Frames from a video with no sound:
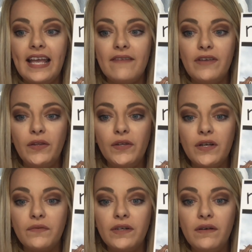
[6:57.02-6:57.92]
If you
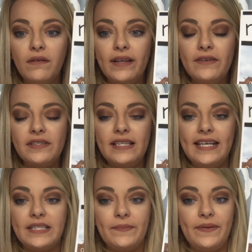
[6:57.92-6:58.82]
look real close to
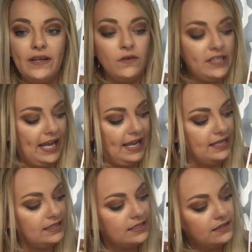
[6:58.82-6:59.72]
these
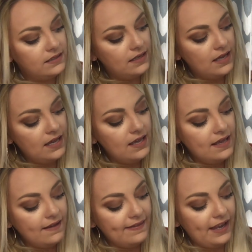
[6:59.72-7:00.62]
buildings,
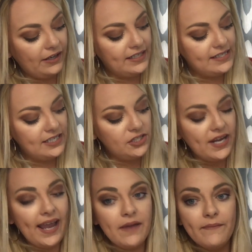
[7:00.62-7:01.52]
there is a
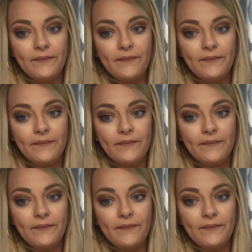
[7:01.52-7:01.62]
shape.